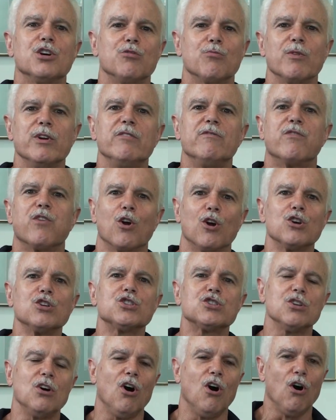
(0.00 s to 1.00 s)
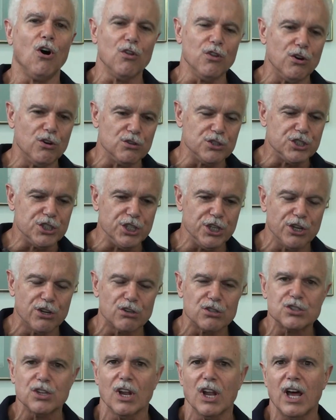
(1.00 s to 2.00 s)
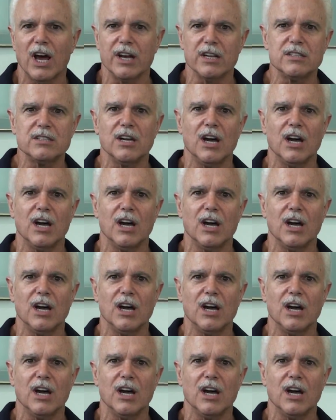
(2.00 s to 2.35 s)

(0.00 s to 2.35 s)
reverse all those years a lot of